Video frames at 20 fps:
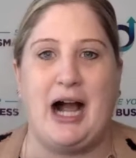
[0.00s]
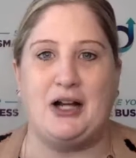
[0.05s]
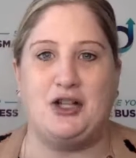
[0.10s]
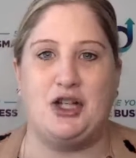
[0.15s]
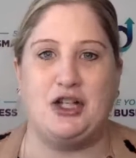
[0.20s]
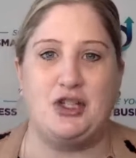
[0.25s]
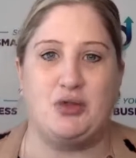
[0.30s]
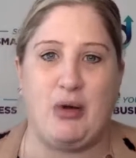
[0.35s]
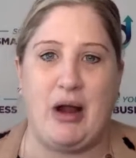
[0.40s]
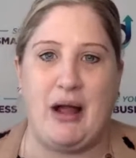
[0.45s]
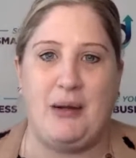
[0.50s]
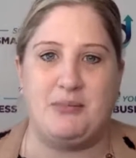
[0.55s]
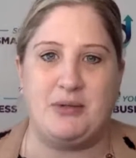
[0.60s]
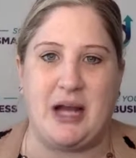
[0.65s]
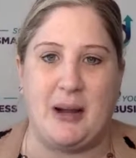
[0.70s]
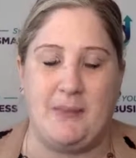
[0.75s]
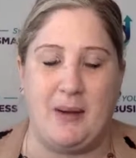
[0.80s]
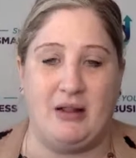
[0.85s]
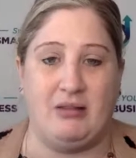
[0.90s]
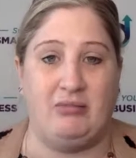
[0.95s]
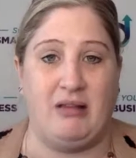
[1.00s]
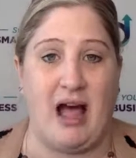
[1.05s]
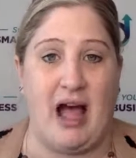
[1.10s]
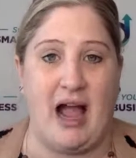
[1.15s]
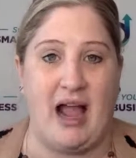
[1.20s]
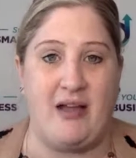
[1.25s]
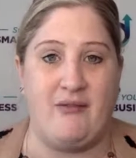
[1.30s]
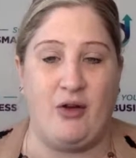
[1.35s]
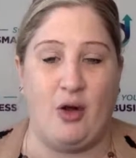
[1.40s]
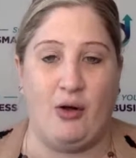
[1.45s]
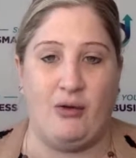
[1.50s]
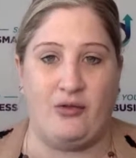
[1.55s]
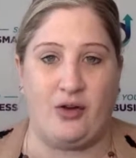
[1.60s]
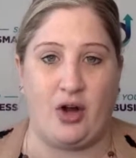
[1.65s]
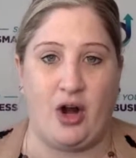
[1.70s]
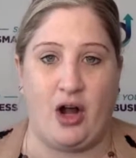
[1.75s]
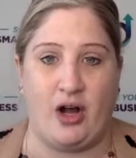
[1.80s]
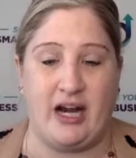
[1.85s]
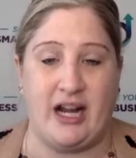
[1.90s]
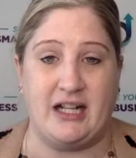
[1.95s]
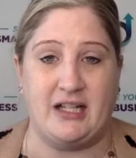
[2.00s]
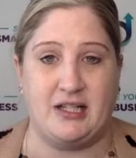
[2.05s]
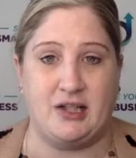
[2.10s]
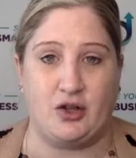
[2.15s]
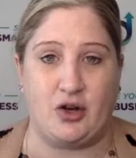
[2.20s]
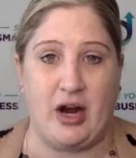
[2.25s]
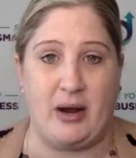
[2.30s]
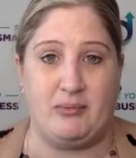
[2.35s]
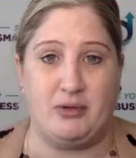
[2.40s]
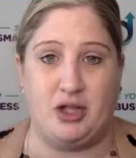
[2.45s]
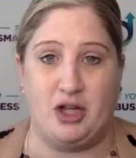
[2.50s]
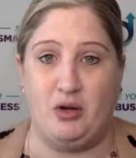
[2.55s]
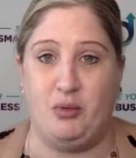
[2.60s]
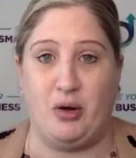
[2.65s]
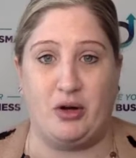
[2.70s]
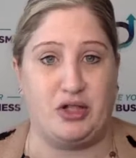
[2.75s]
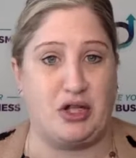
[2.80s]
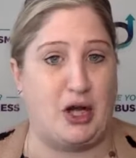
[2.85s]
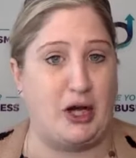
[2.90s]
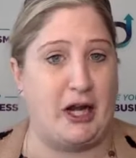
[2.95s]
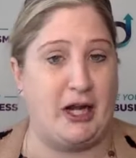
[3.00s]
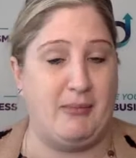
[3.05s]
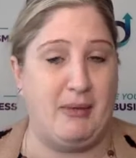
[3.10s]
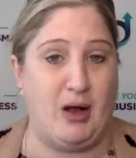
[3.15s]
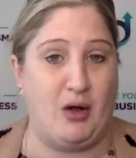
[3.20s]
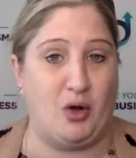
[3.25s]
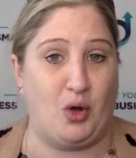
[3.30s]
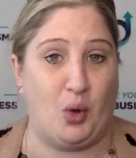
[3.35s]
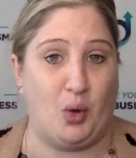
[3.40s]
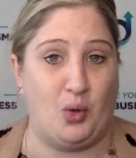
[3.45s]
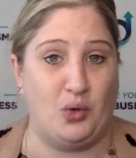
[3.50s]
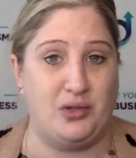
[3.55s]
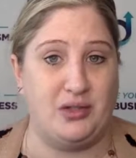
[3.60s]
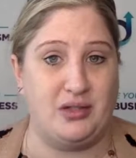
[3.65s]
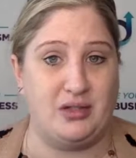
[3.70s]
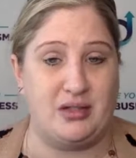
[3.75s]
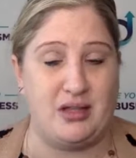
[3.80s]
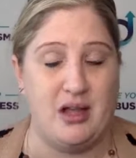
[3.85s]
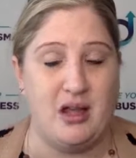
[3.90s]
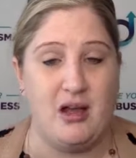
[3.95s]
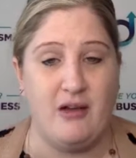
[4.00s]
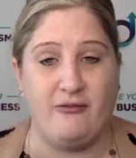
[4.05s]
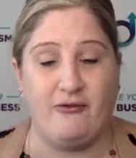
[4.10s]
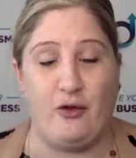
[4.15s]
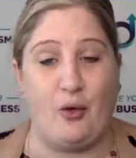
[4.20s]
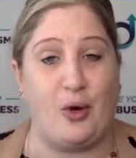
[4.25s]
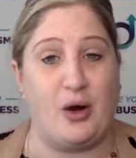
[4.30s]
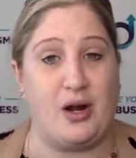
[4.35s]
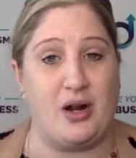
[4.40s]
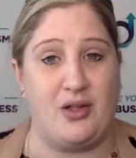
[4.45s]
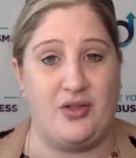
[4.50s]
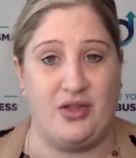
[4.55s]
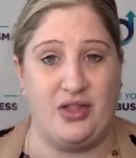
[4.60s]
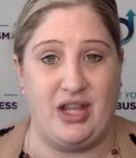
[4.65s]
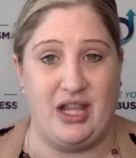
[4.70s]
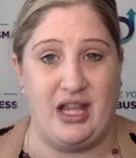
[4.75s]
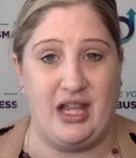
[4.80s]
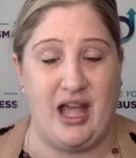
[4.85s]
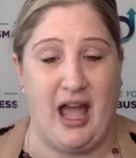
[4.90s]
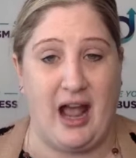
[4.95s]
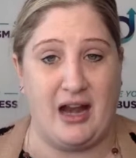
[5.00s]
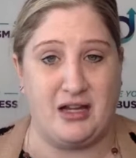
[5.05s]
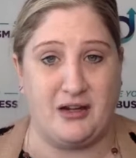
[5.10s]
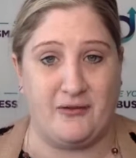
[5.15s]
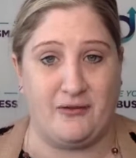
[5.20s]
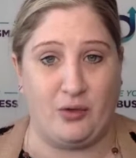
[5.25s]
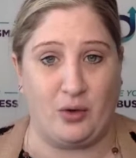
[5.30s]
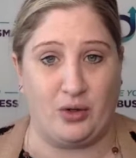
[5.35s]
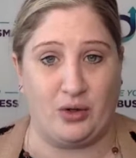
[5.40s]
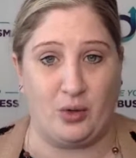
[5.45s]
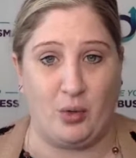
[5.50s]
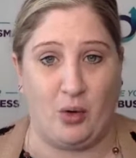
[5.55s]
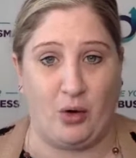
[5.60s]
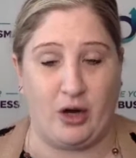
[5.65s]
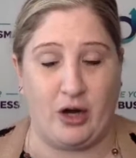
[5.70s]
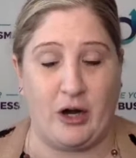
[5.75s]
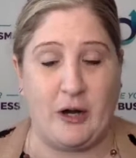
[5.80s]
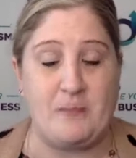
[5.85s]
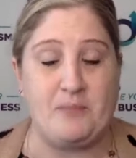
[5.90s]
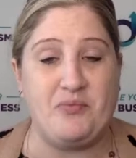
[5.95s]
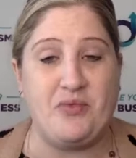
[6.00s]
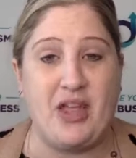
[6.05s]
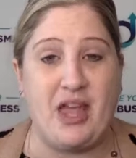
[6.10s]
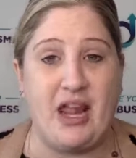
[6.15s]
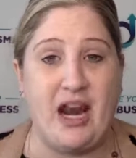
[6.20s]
I just wrapped up a live over on Instagram too. We were talking about goals for the end of fourth quarter.